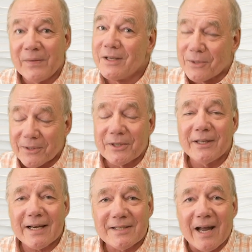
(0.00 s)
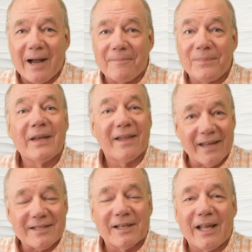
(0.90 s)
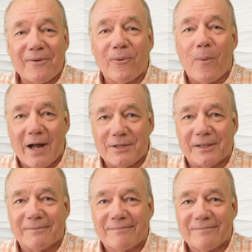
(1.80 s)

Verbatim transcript: So until next time, thanks a lot for watching.